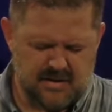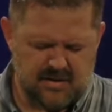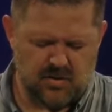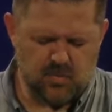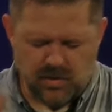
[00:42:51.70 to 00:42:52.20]

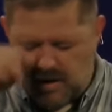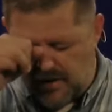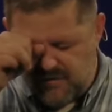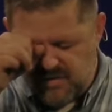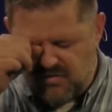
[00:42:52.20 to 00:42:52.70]
Lord, we're
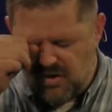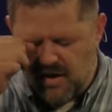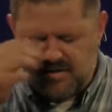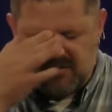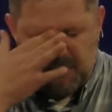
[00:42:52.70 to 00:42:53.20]
often
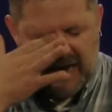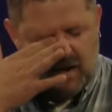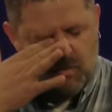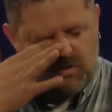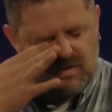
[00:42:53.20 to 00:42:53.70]
drawn to
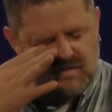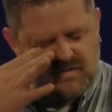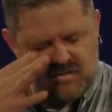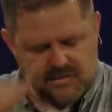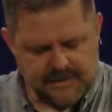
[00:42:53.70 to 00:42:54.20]
power that